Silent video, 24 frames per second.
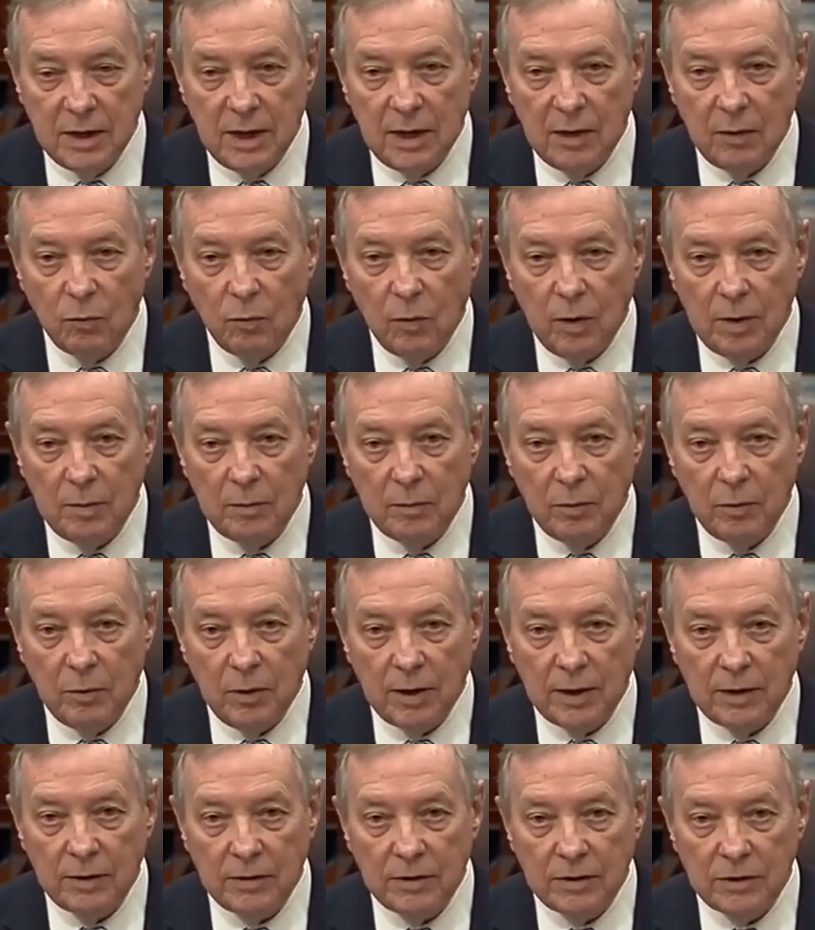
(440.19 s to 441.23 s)
At one
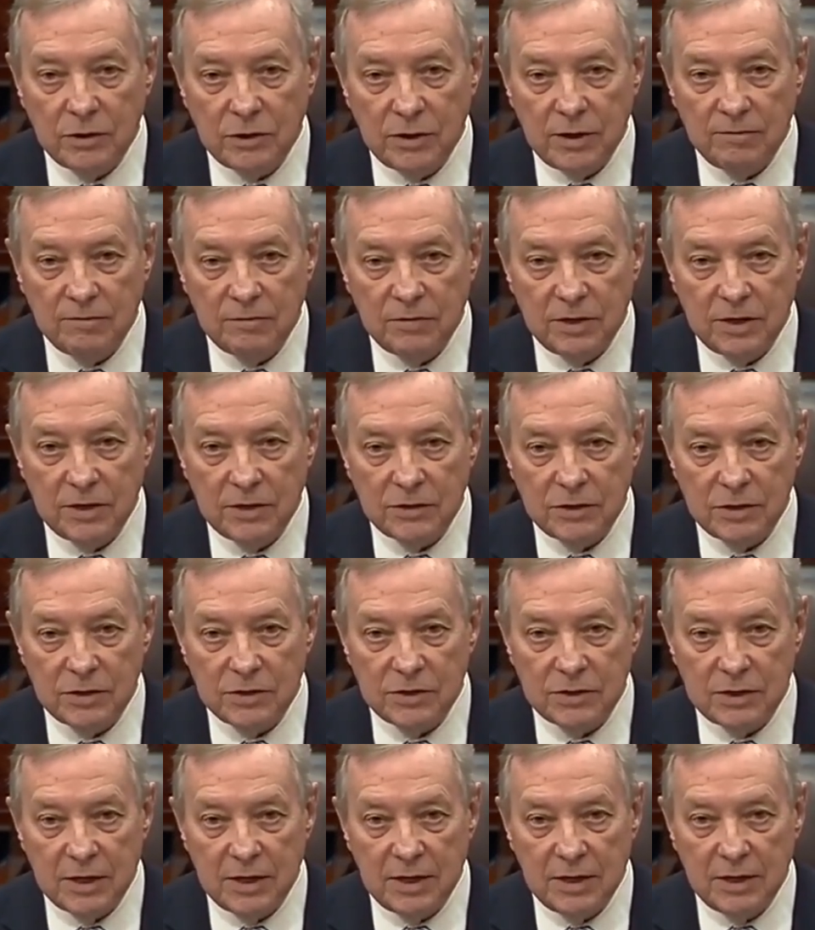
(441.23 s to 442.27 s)
point, the Chief Justice
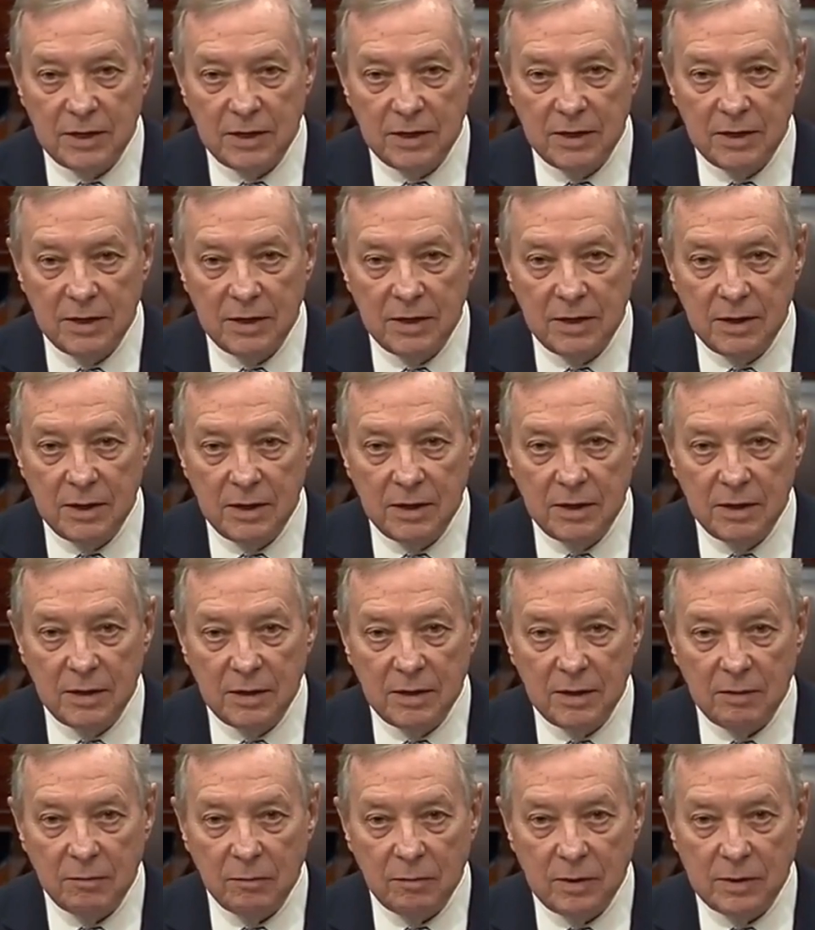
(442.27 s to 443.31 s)
said
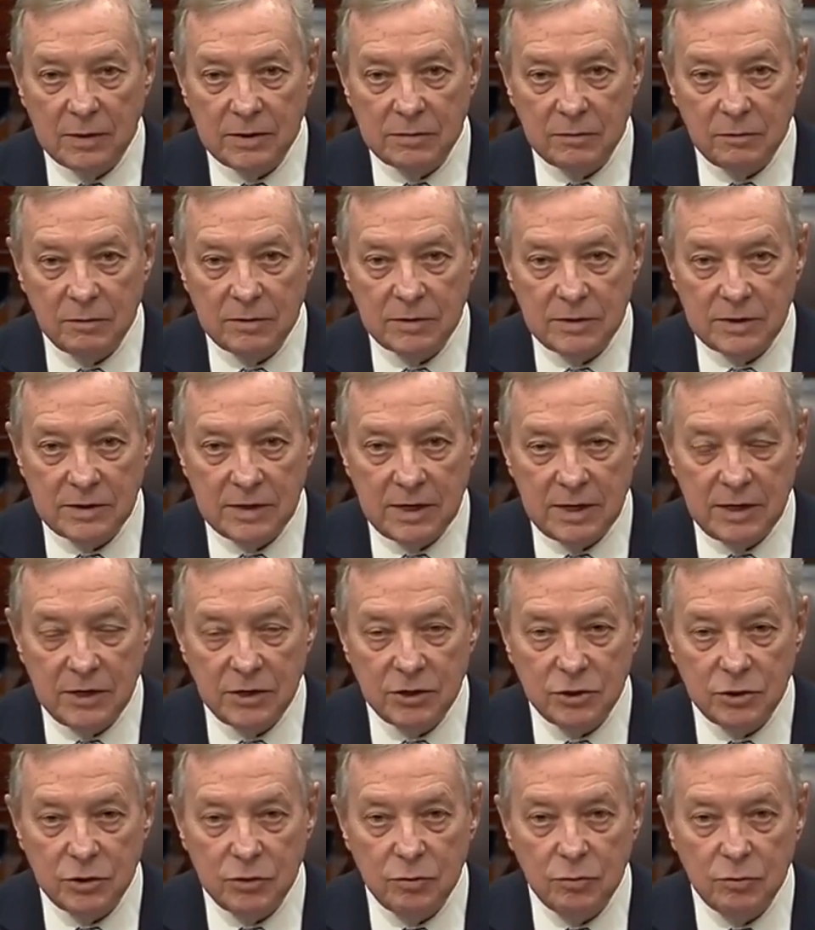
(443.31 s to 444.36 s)
that what was at
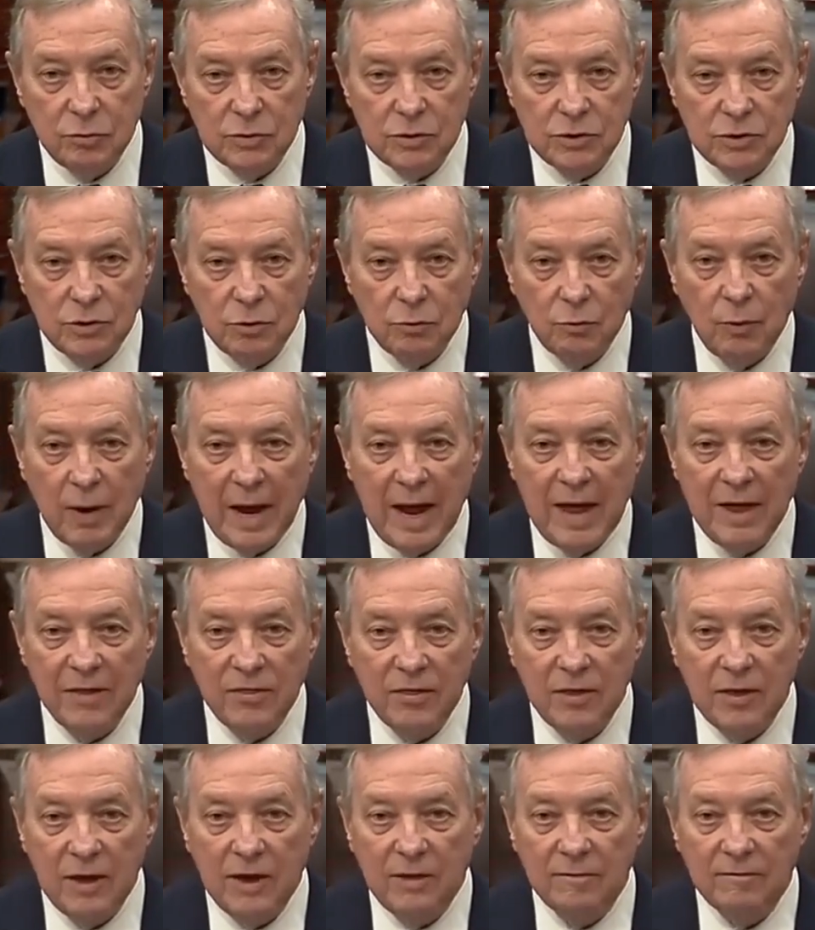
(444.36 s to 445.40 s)
issue was the
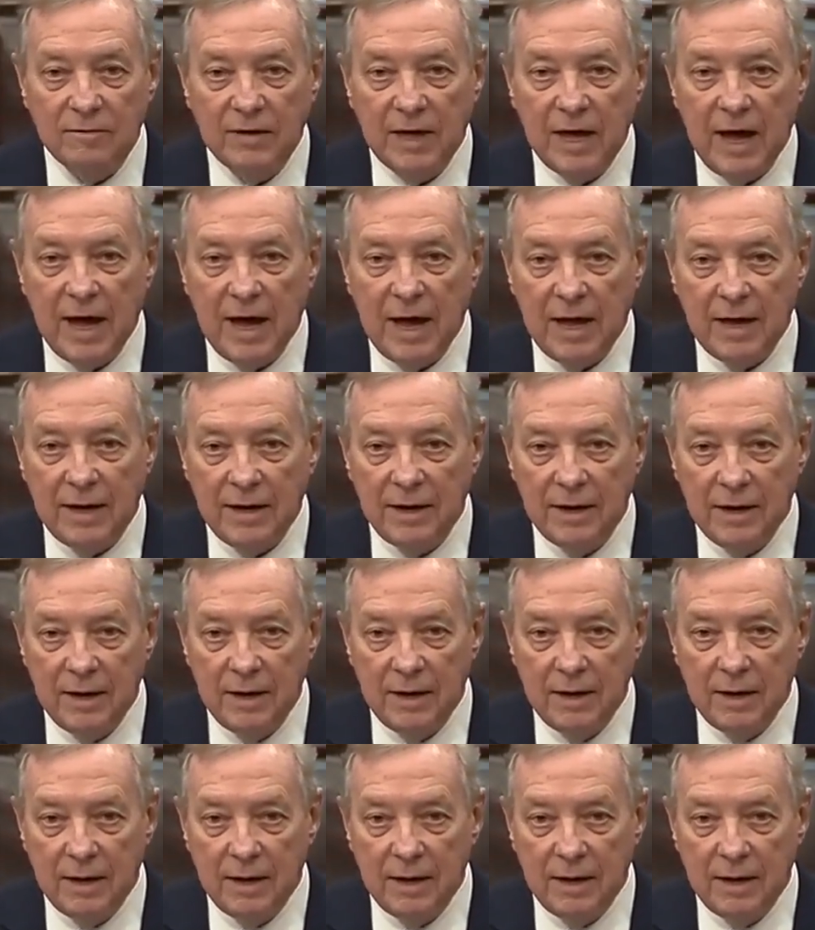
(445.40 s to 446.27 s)
wrath of God.